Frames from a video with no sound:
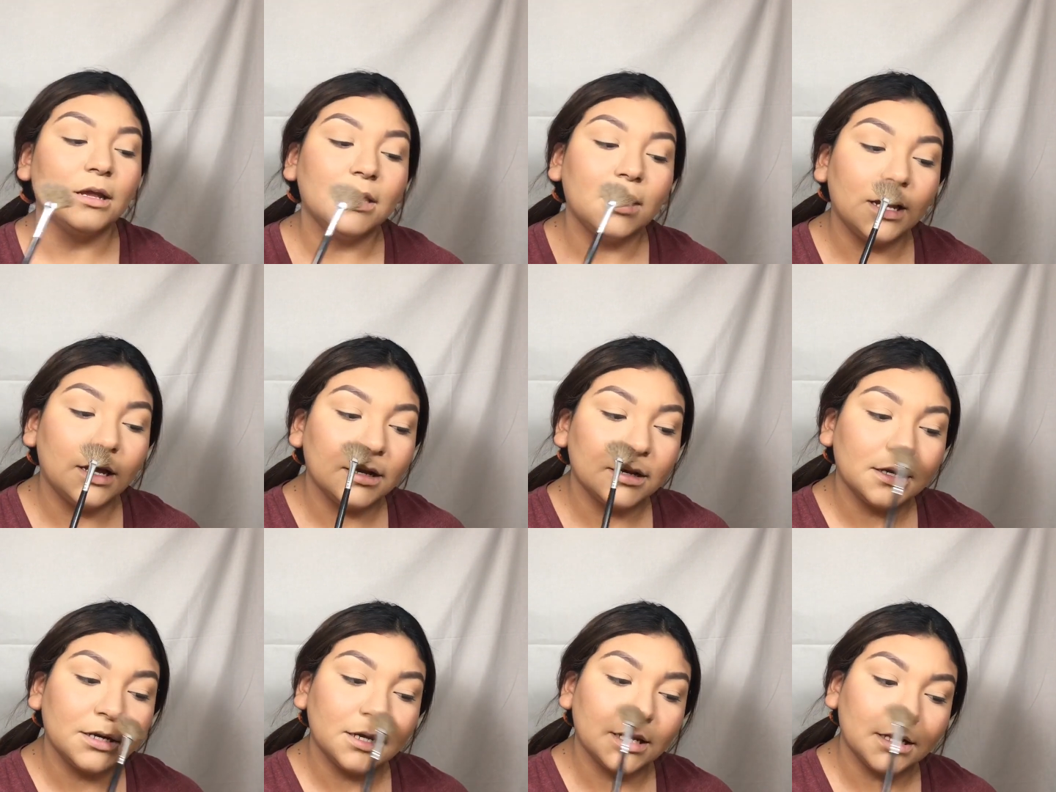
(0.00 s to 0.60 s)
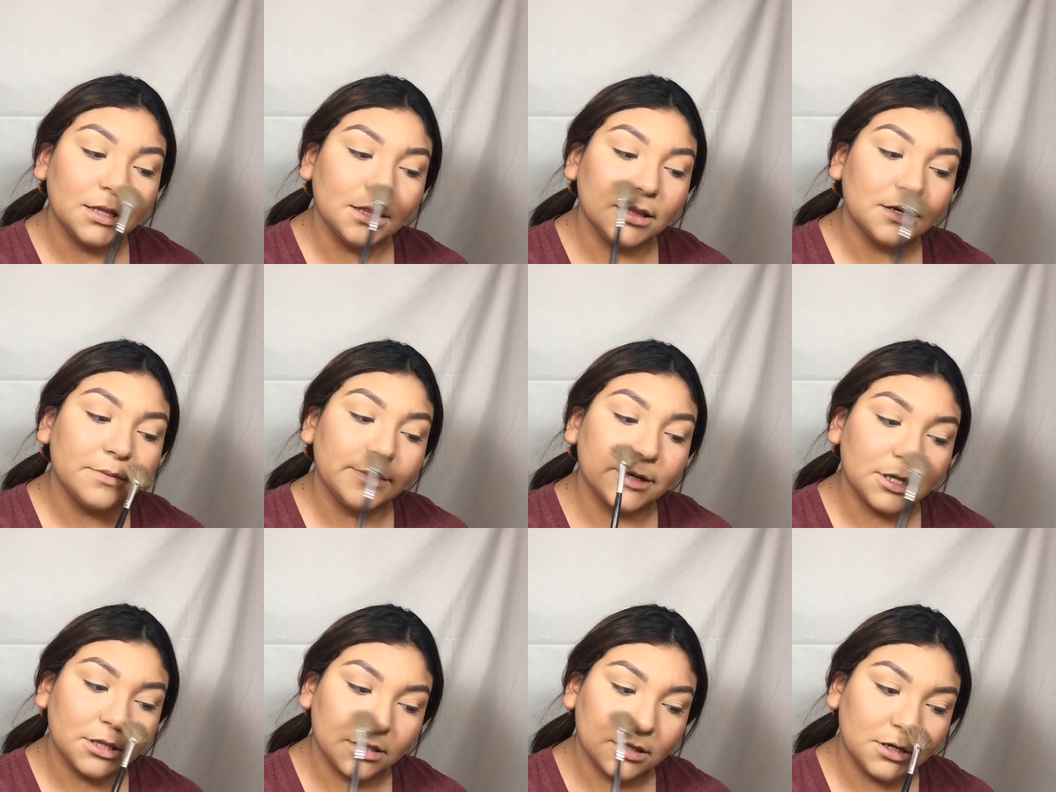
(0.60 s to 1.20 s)
Now I'm gonna get a little
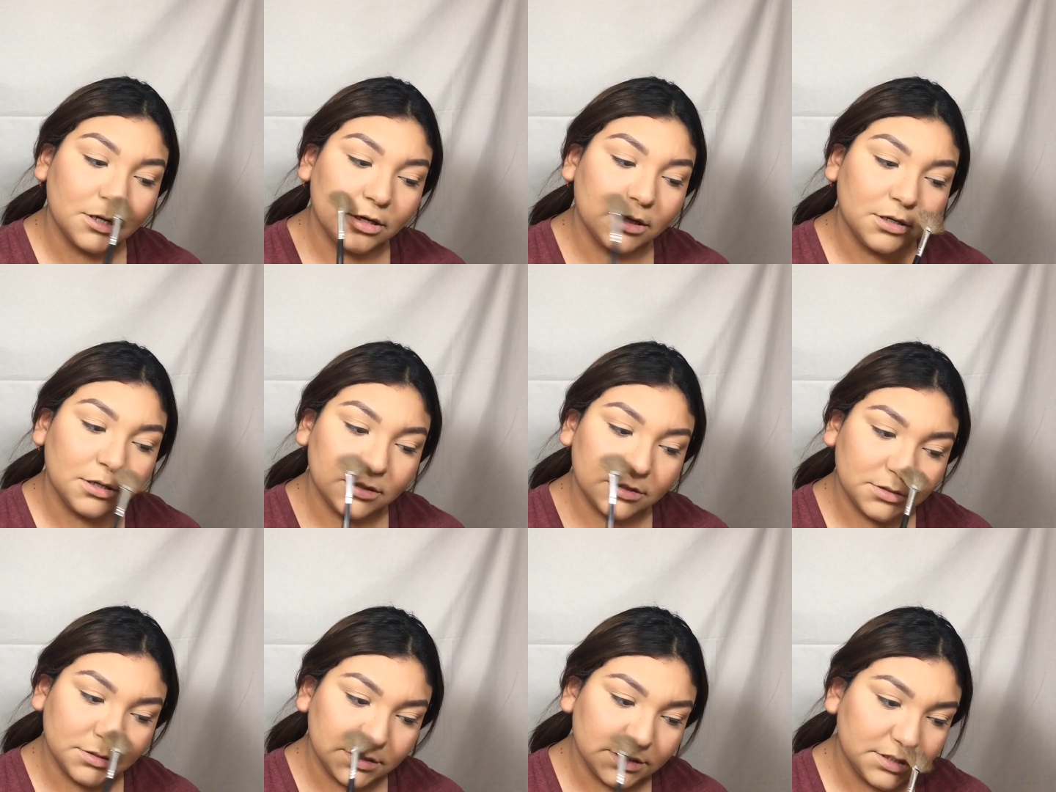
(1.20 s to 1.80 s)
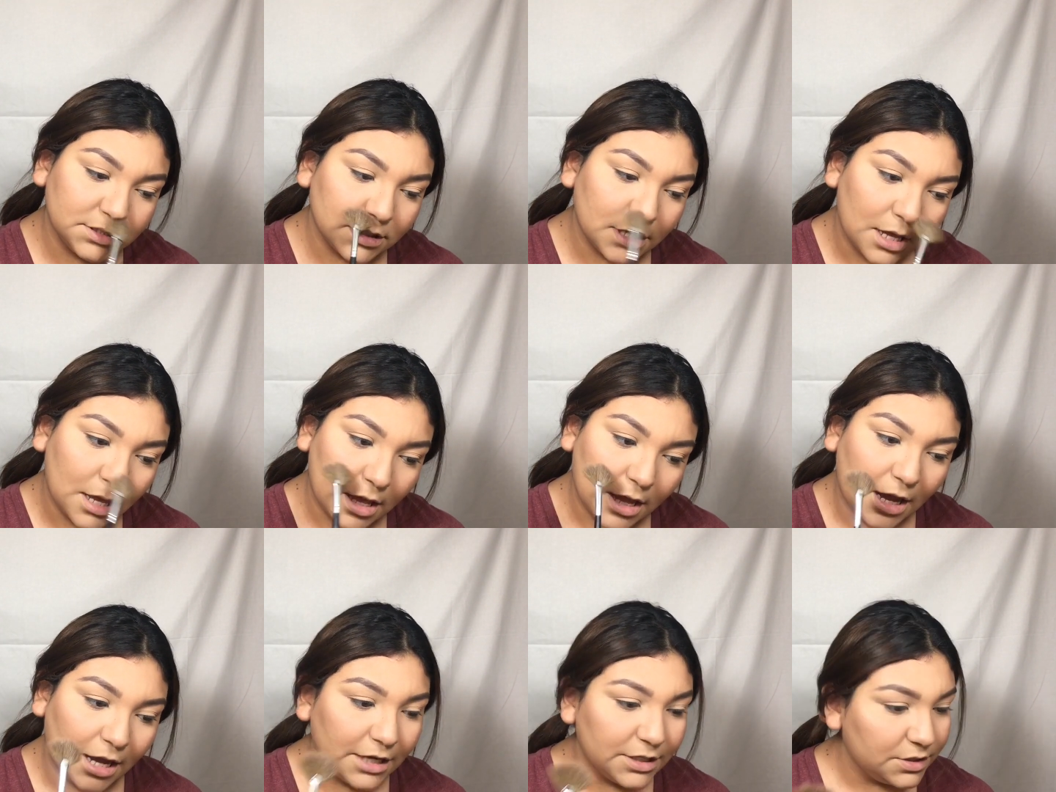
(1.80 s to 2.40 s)
bit on the nose.
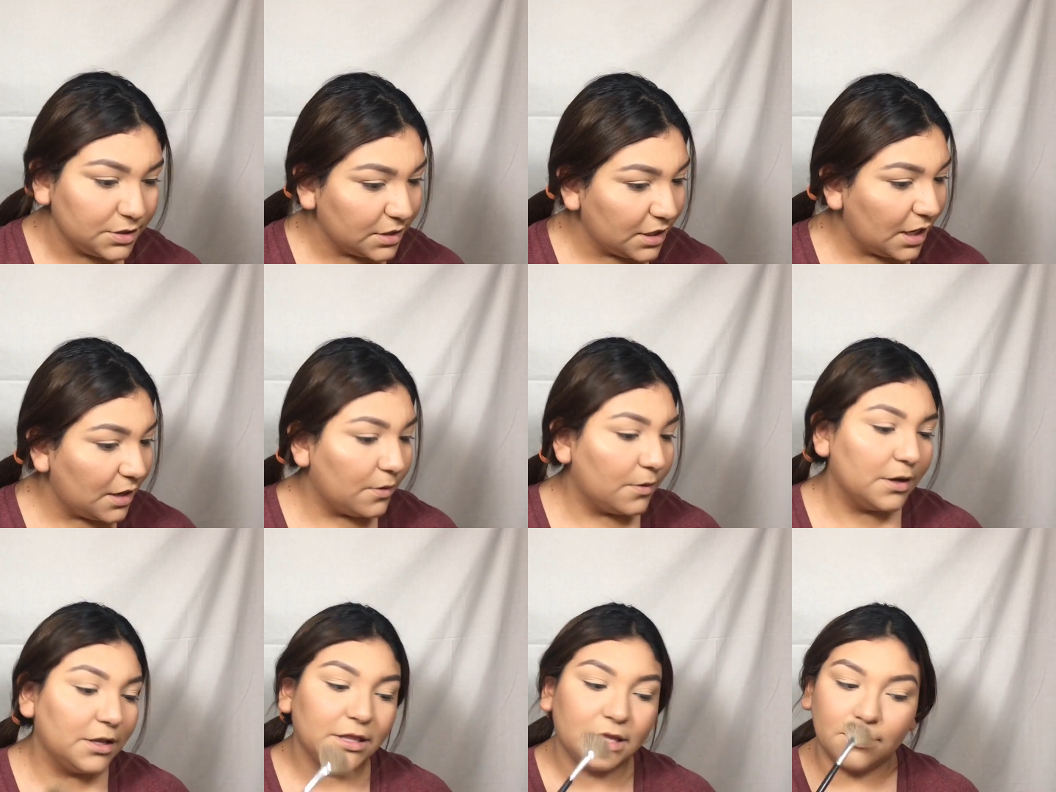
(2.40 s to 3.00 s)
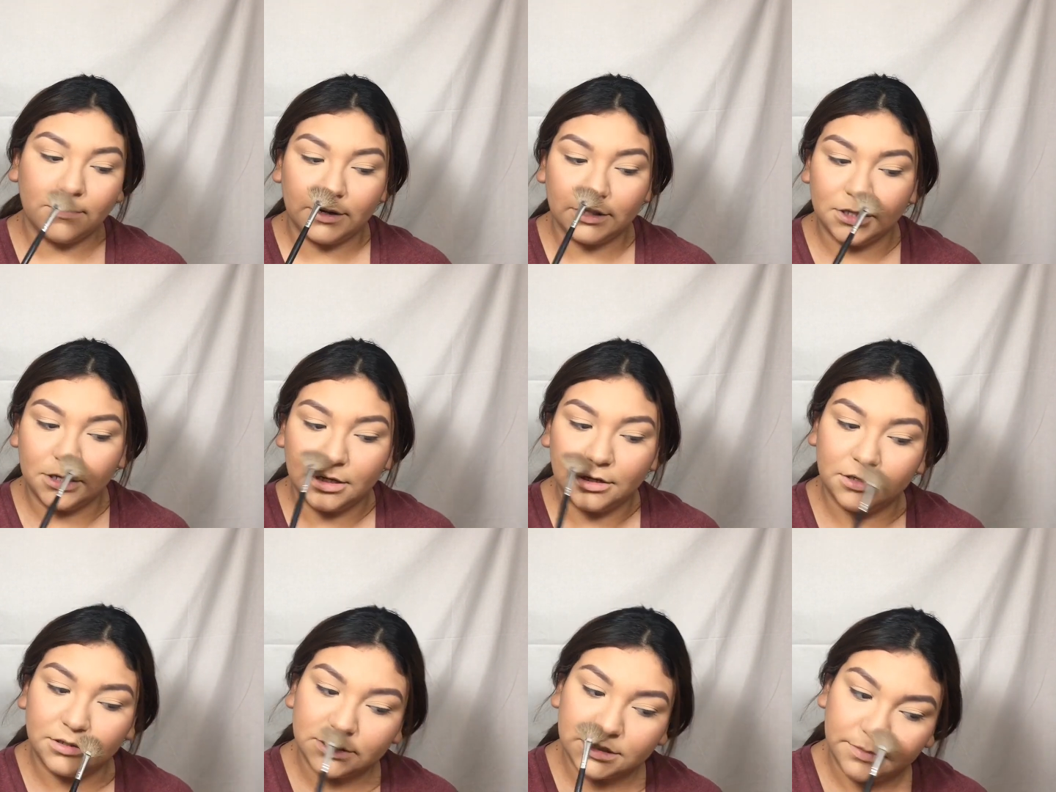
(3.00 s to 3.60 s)
I do get oily around the
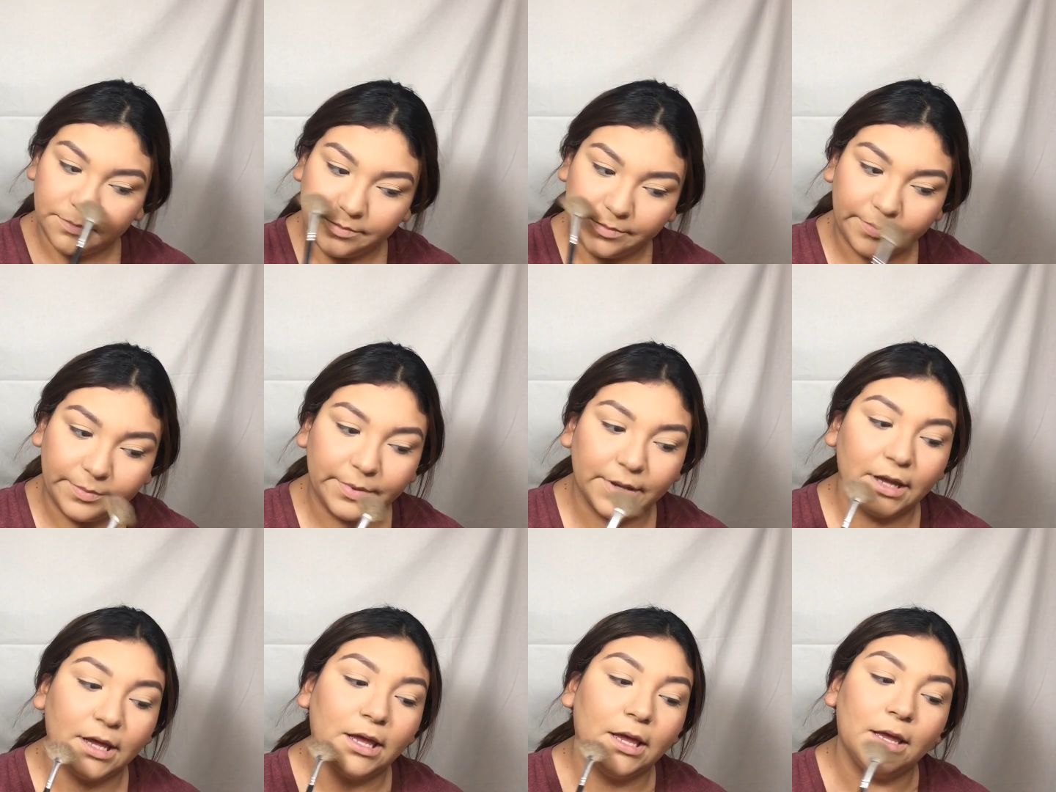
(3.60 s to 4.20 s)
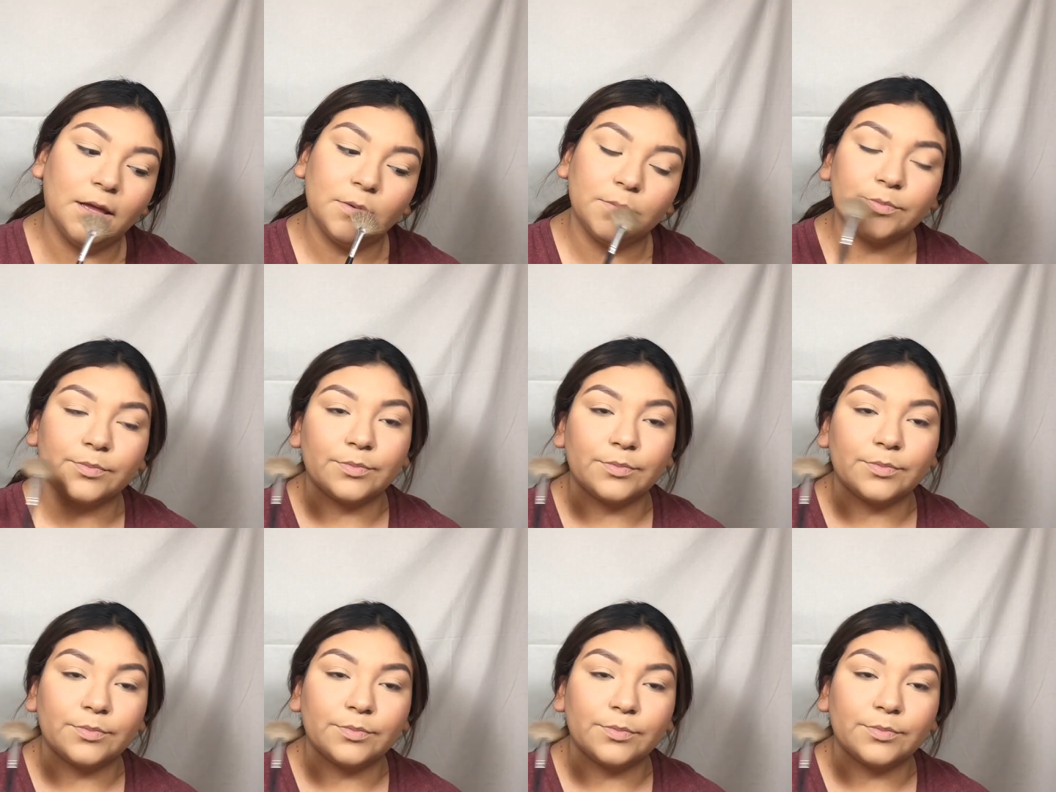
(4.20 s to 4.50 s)
nose, but I